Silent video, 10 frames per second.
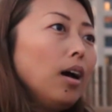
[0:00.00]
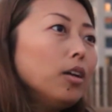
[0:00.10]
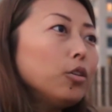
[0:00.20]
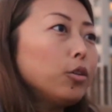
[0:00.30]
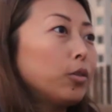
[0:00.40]

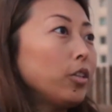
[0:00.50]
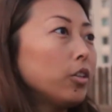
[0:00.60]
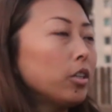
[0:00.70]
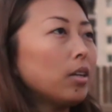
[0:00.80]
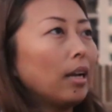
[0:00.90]
Do your
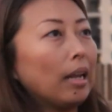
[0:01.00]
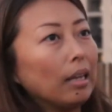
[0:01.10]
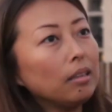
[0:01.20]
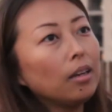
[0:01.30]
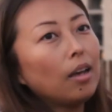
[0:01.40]
research, and
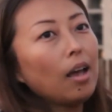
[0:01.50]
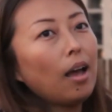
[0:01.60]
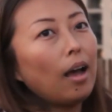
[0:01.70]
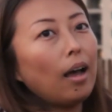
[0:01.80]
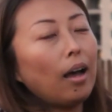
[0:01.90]
then
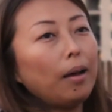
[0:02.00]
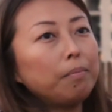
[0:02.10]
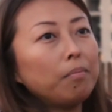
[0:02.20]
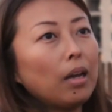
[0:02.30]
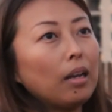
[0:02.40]

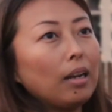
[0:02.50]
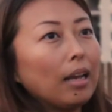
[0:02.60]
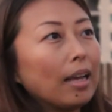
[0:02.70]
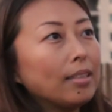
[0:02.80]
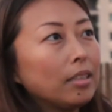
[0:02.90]

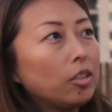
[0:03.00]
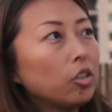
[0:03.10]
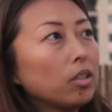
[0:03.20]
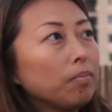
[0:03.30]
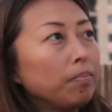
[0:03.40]
I guess it's
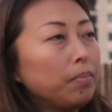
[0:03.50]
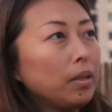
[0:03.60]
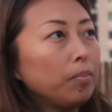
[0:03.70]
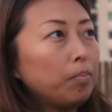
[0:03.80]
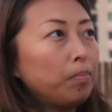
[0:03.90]
just
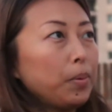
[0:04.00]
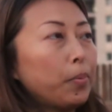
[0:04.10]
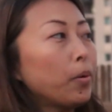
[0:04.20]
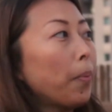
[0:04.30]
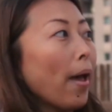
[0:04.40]
be
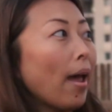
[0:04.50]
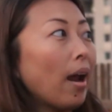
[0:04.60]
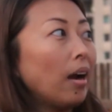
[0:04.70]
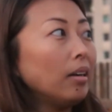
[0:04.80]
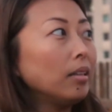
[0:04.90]

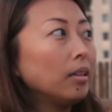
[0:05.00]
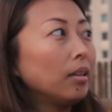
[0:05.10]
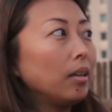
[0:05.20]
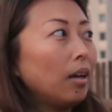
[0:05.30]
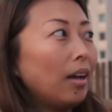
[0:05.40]
prepared.
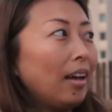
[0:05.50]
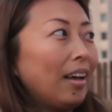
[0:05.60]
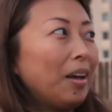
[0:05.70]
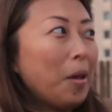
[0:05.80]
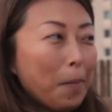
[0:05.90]

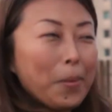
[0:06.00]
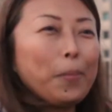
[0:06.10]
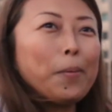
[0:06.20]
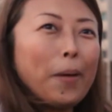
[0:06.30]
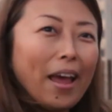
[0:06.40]
Be
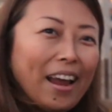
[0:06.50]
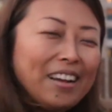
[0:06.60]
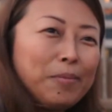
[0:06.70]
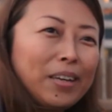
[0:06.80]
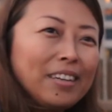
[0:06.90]

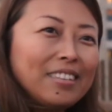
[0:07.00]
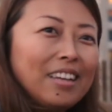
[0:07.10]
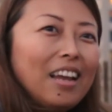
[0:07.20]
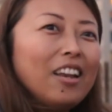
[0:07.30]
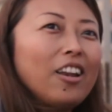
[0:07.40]
prepared, because
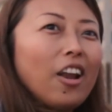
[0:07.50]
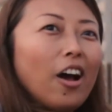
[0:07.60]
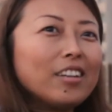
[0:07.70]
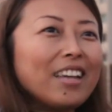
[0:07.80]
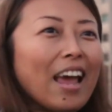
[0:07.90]

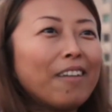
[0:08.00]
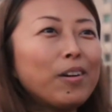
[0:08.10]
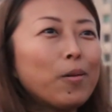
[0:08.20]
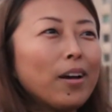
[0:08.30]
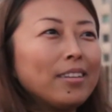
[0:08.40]
not
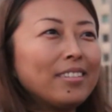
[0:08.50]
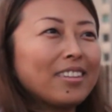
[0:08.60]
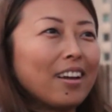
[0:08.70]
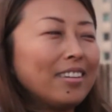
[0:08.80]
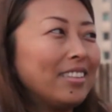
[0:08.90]
everyone's
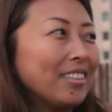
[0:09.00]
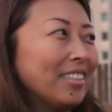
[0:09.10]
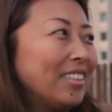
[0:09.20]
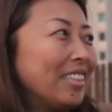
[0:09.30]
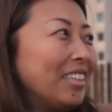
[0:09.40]
gonna
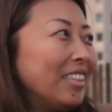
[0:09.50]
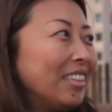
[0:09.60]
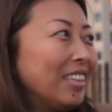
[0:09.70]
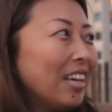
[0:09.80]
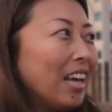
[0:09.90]

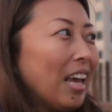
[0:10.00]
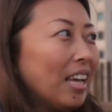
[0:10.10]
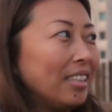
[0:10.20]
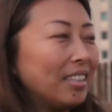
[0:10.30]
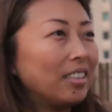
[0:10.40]
succeed.
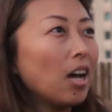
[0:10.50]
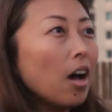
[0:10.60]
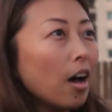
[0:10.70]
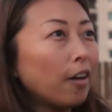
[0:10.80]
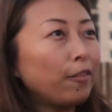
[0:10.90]
It's
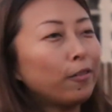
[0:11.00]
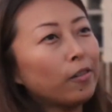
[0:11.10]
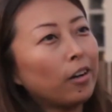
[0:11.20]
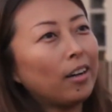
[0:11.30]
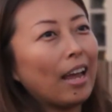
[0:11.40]
tough
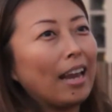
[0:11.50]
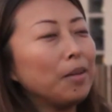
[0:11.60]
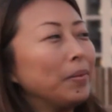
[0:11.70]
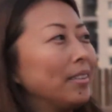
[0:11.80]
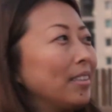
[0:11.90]
for
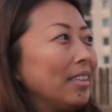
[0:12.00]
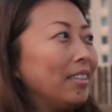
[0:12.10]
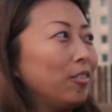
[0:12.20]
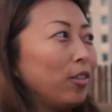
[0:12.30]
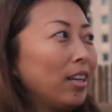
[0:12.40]
any
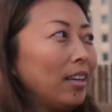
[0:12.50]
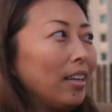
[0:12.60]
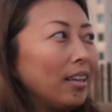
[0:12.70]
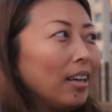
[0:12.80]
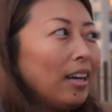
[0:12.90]
business,
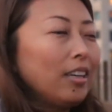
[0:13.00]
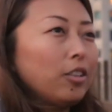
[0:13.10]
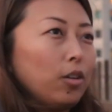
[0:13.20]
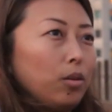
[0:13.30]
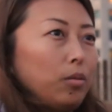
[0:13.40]
really.
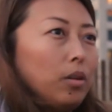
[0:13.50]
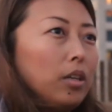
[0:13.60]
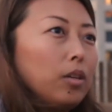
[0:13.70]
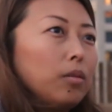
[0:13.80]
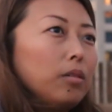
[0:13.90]
So
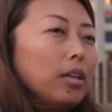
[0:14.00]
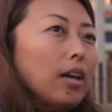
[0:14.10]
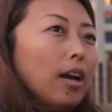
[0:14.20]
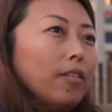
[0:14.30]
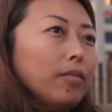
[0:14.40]
you
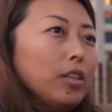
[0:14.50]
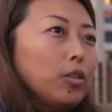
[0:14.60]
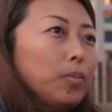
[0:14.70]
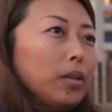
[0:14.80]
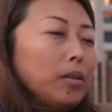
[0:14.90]
kind of need
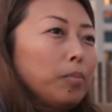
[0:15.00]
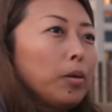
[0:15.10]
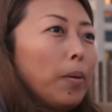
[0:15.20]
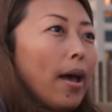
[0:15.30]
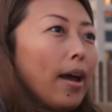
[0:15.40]
to be
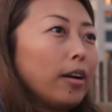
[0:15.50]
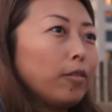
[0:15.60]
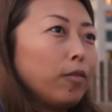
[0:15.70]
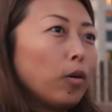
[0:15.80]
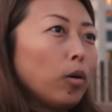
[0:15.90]

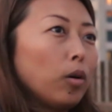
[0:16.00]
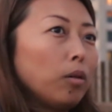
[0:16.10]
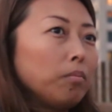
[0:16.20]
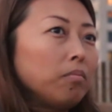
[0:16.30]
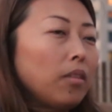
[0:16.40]
prepared
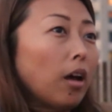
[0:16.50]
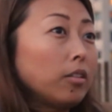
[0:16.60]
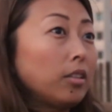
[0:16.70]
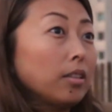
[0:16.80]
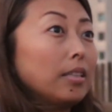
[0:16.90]
for
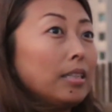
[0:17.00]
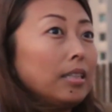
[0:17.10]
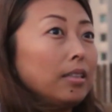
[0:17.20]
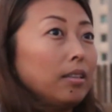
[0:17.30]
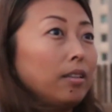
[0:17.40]
not
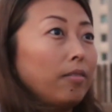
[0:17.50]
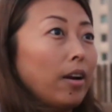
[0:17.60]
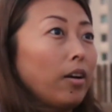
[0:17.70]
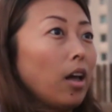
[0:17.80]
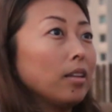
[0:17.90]
succeeding a
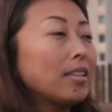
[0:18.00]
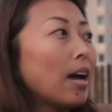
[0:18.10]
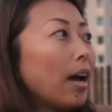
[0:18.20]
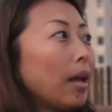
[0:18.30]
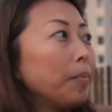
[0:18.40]
very long
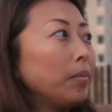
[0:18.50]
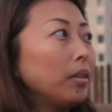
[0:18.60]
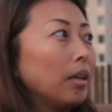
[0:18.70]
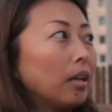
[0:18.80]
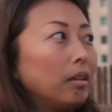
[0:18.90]
time.
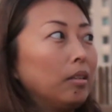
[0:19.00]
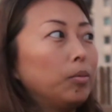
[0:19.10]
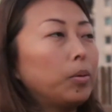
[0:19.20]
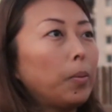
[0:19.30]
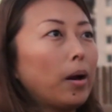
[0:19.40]
You kind of need
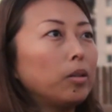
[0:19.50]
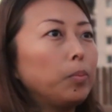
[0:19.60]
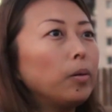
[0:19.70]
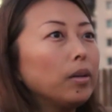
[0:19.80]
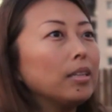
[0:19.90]
to prepare to
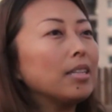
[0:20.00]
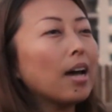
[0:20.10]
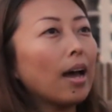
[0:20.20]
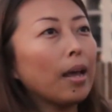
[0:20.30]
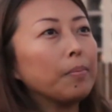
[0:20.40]
put in the
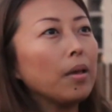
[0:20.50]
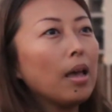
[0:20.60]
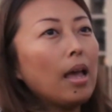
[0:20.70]
time